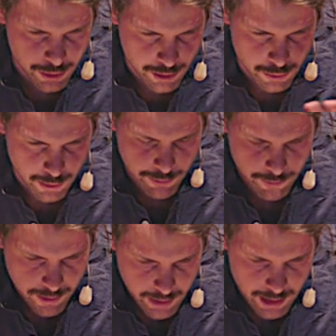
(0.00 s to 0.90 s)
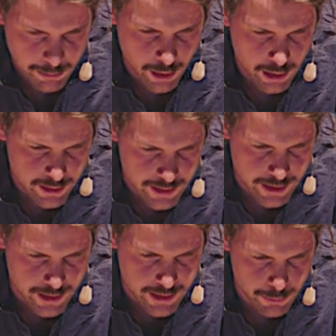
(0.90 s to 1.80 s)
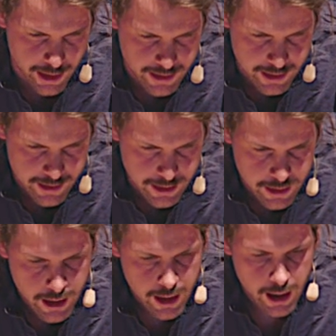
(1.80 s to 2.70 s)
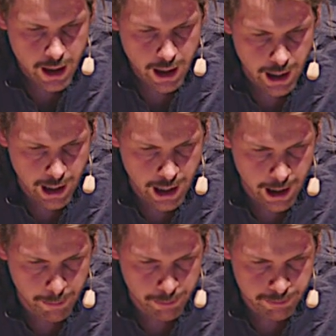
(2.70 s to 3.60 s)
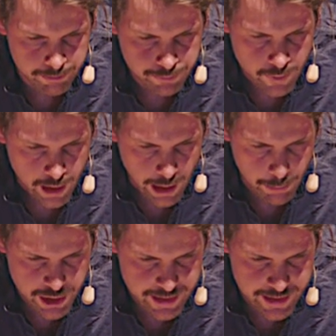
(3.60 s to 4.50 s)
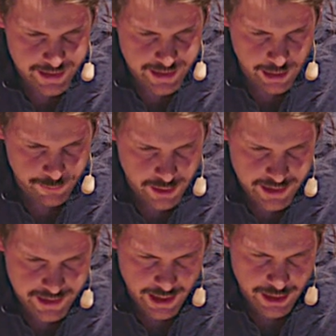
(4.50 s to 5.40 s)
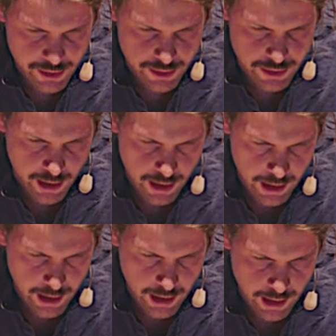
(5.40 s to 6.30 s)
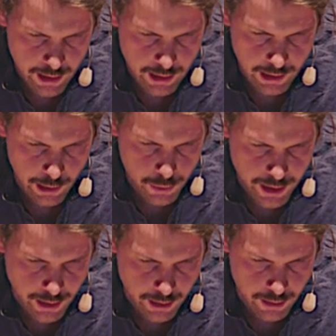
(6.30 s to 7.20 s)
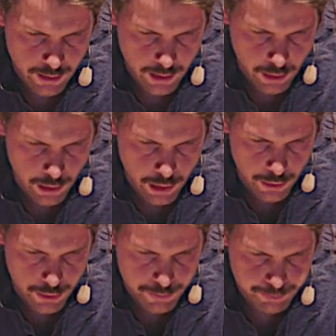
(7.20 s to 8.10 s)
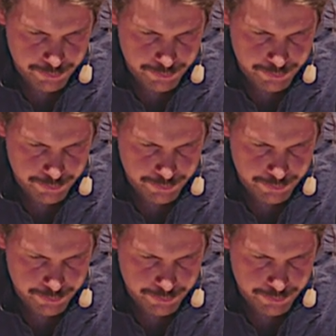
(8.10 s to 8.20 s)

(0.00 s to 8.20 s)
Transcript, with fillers: should not do nothing anymore since React 16. Um, I would just say self.send uh, loading or load.